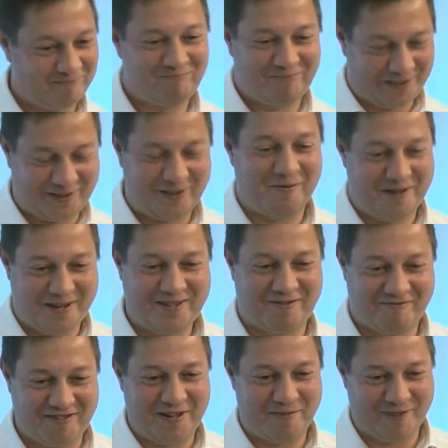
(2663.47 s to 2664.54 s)
Yeah. It's a
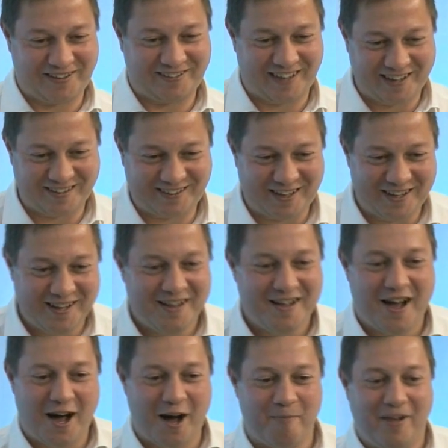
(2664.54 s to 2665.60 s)
really big desk.
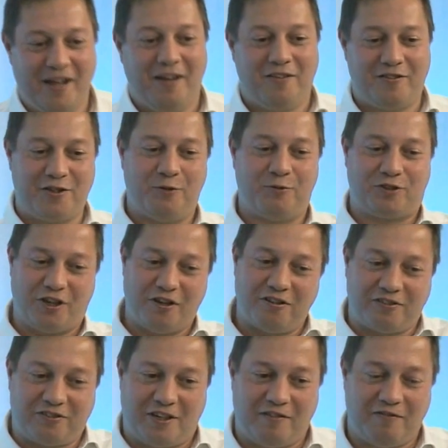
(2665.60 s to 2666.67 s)
The
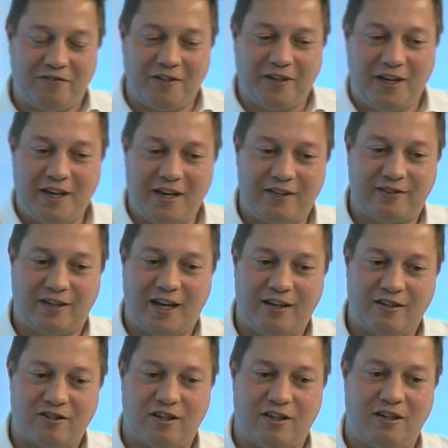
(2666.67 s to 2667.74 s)
alternative is
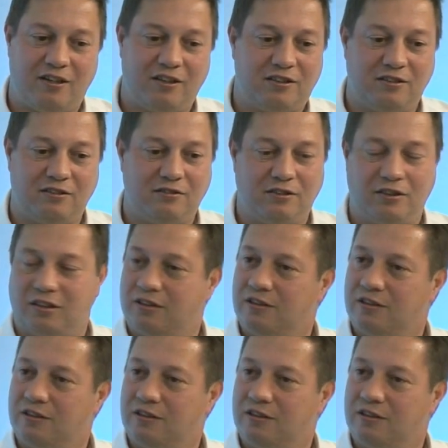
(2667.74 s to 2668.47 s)
actually I can